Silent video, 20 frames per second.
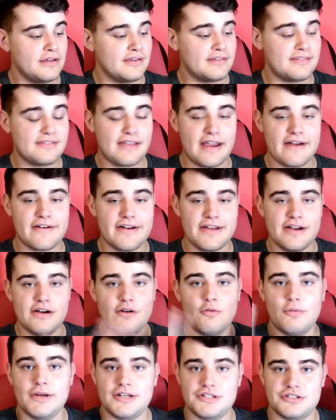
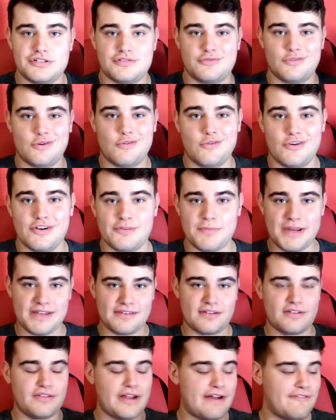stereo, which records
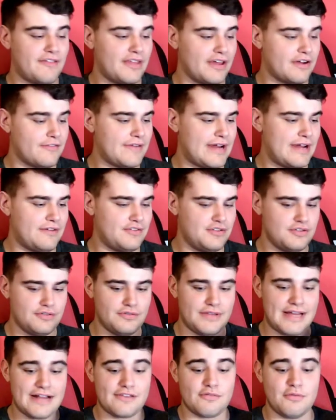basically everything around you.
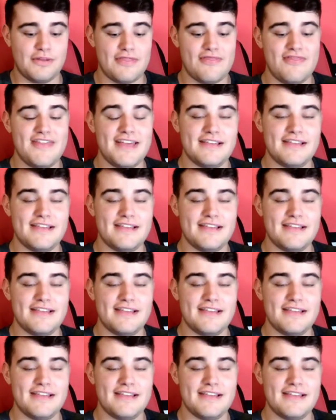That's what this